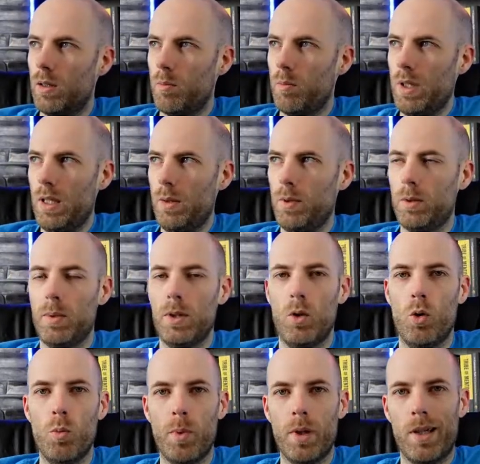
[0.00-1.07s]
being able to be
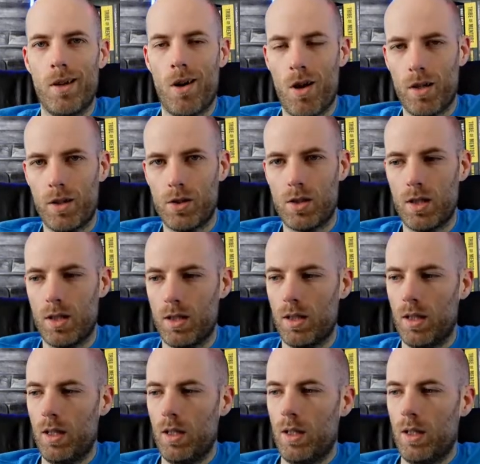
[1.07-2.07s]
open and honest and